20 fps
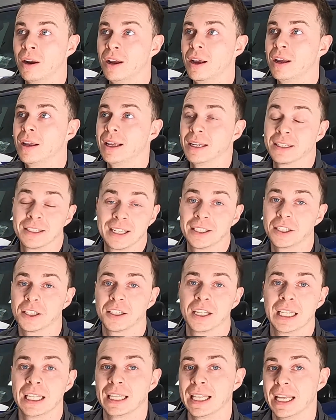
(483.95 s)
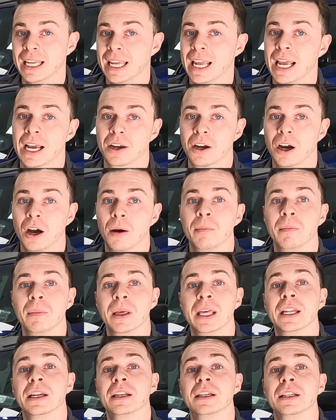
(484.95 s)
It's not to say that they can't come in
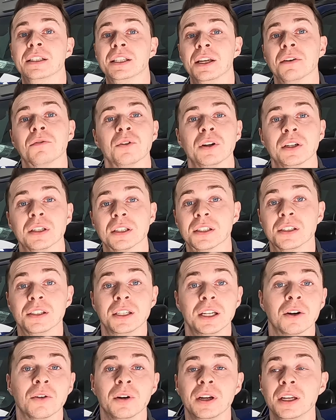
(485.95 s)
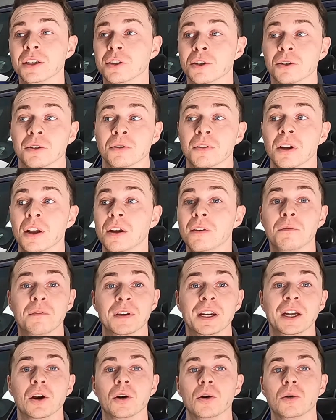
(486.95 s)
a different series or
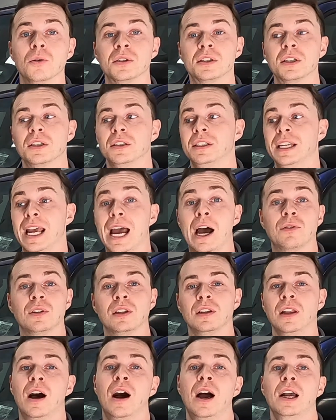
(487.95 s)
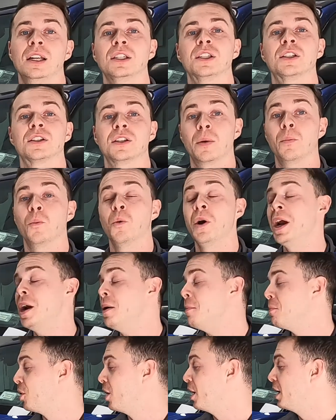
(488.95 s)
videos down the line somewhere,
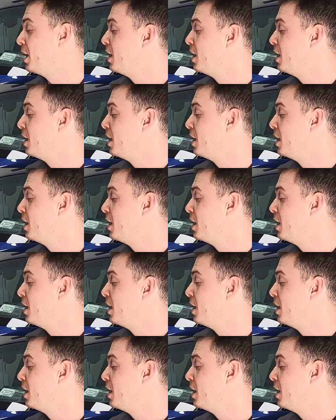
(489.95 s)
but